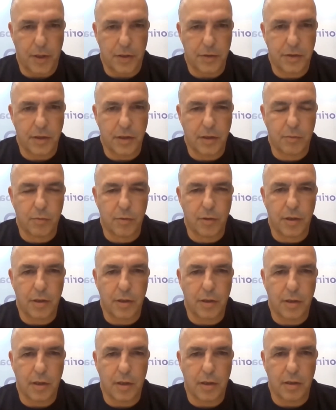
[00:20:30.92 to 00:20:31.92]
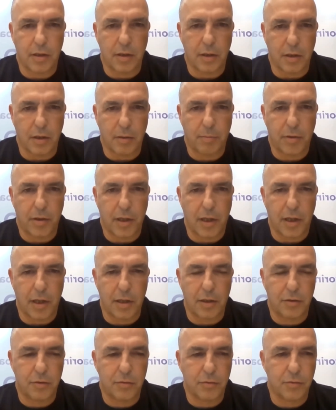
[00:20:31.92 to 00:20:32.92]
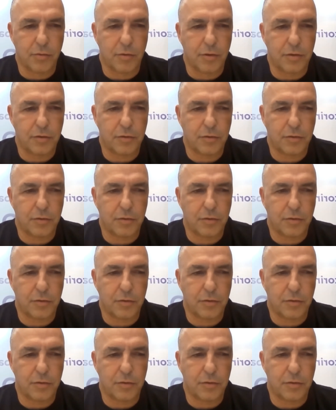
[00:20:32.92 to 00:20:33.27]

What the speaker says: think we apply to the